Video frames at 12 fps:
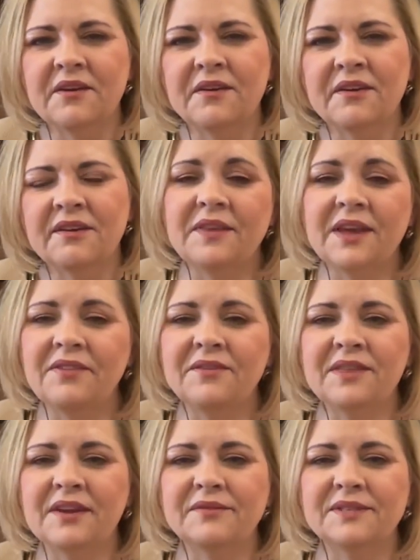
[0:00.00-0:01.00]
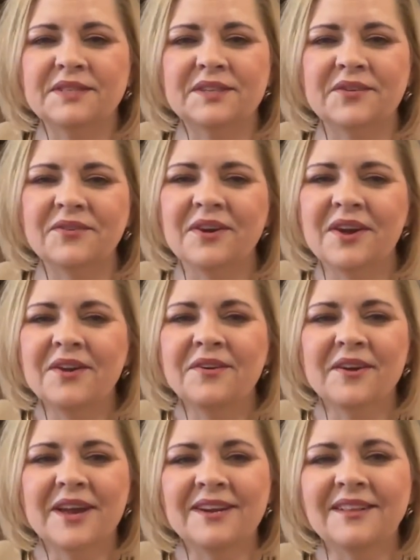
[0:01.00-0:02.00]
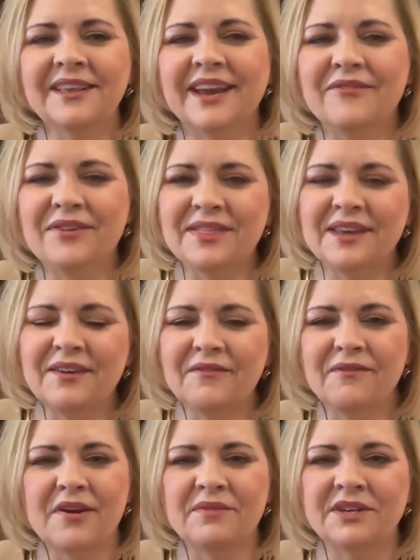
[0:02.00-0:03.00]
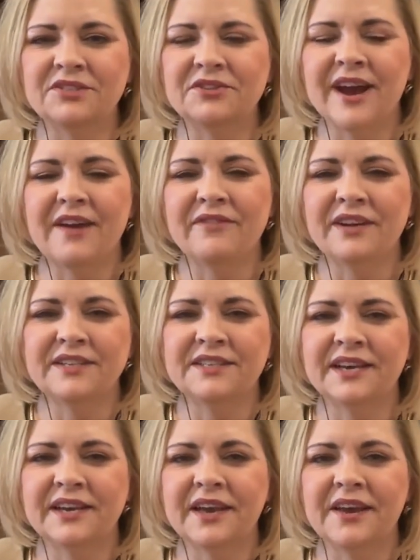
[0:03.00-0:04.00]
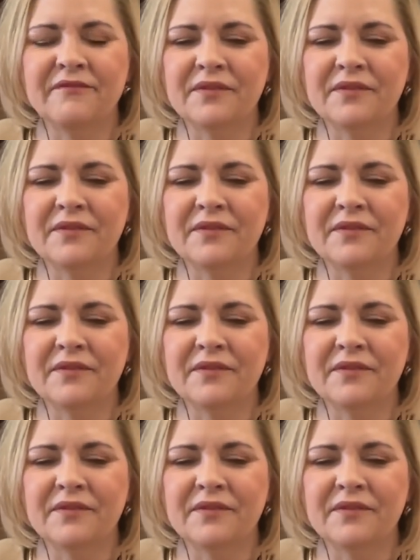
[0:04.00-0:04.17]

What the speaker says: And the other thing was, you're handling everything from a traffic ticket,